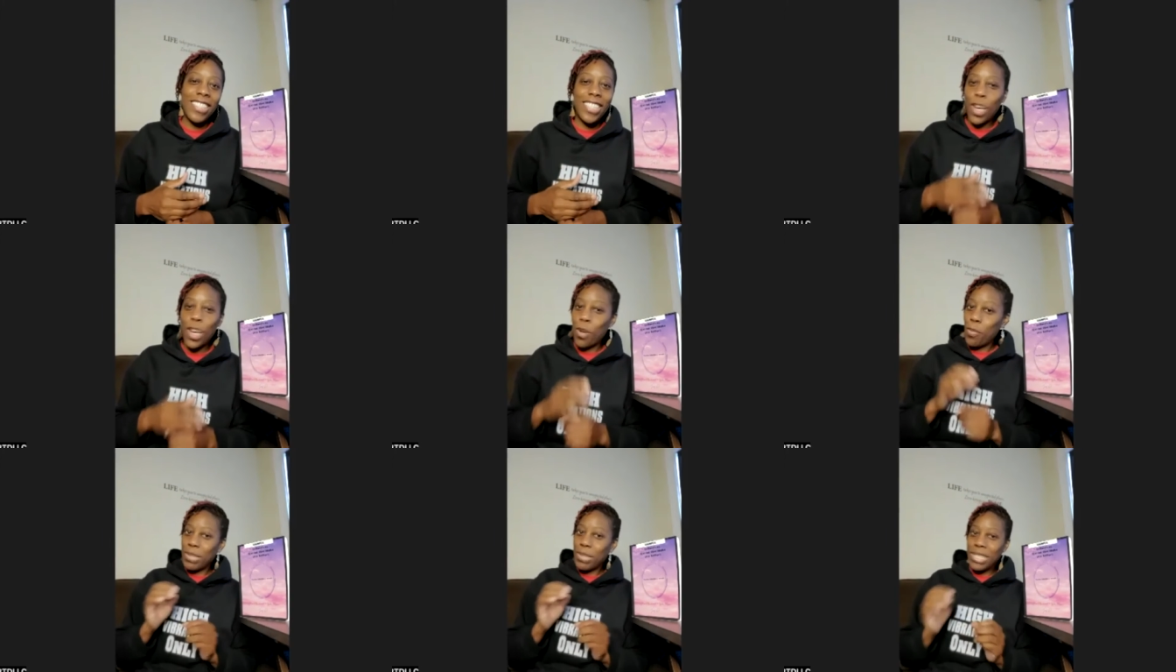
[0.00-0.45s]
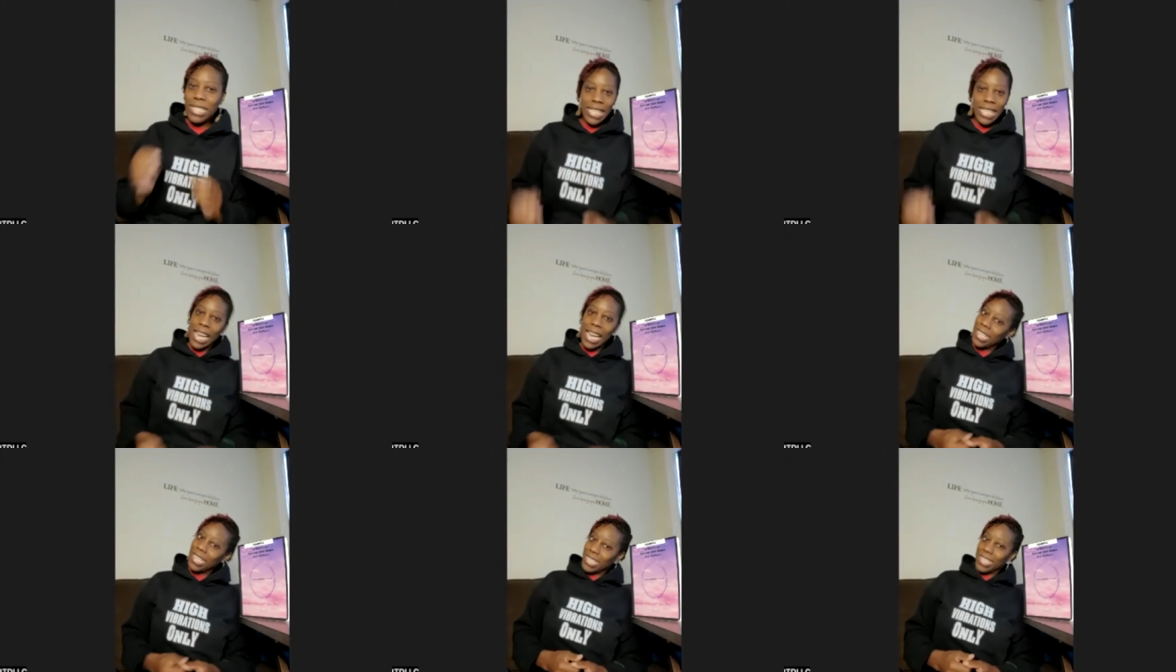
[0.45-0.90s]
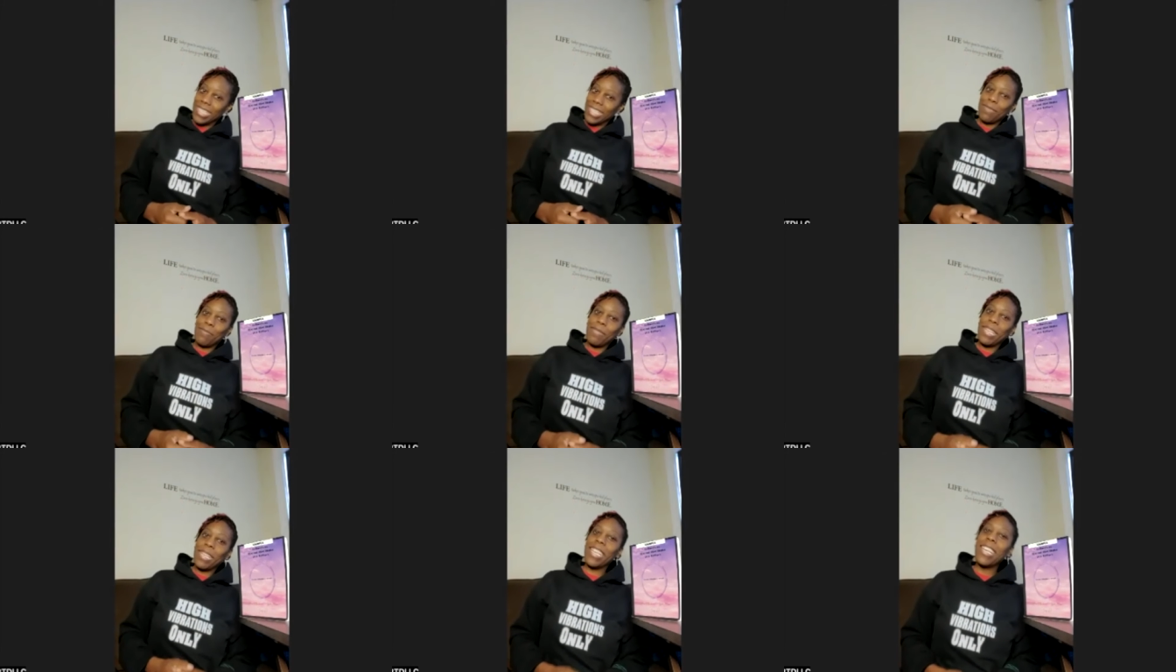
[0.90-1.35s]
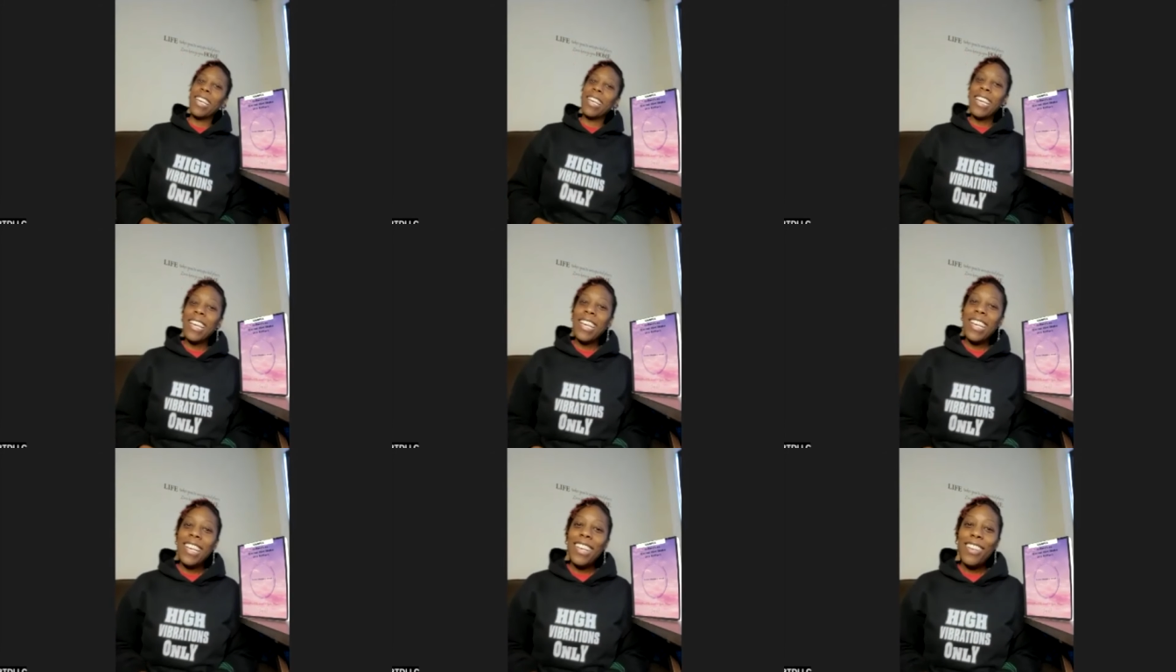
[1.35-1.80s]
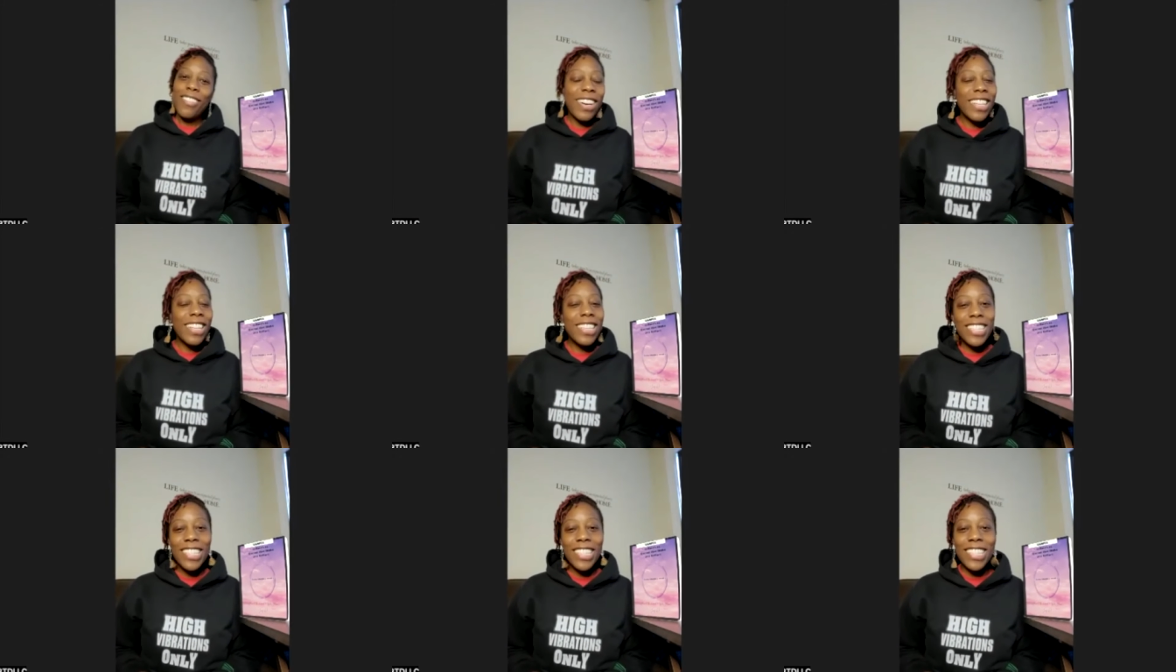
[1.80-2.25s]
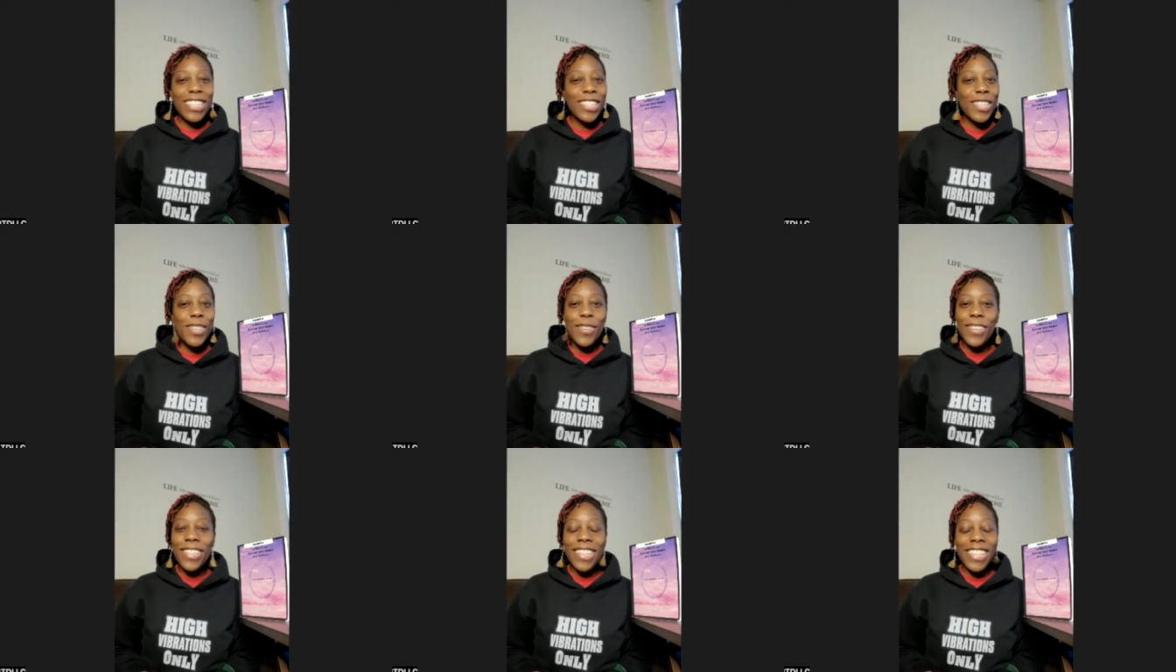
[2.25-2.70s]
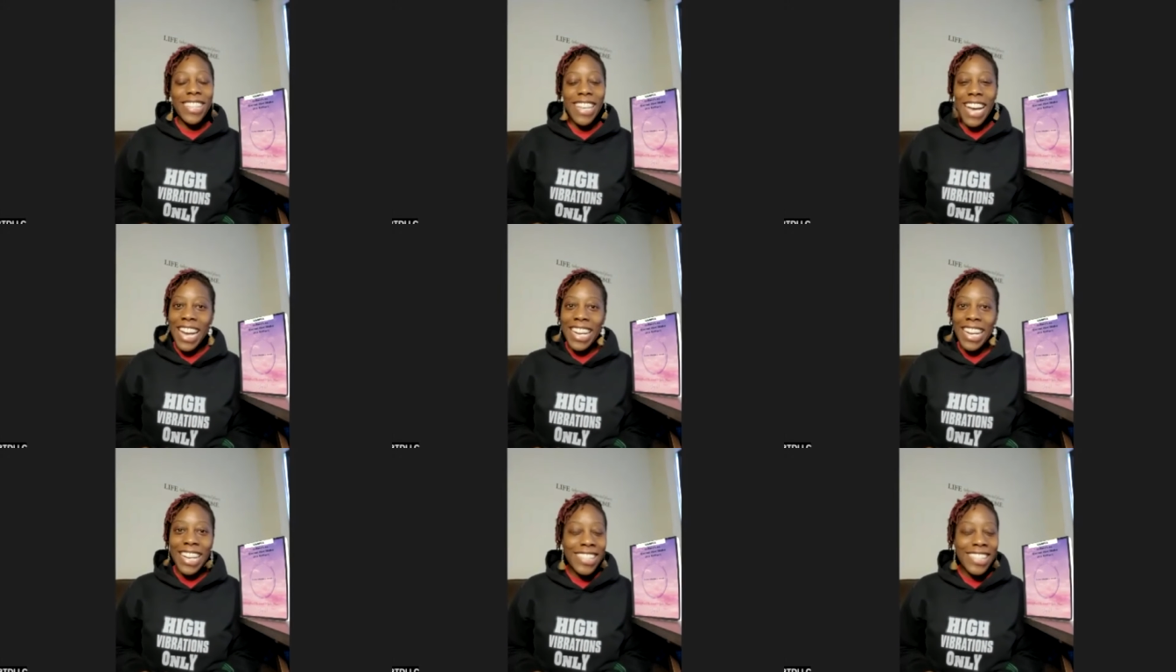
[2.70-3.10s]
Don't mm-hmm. be challenging me, whether she knew it or not.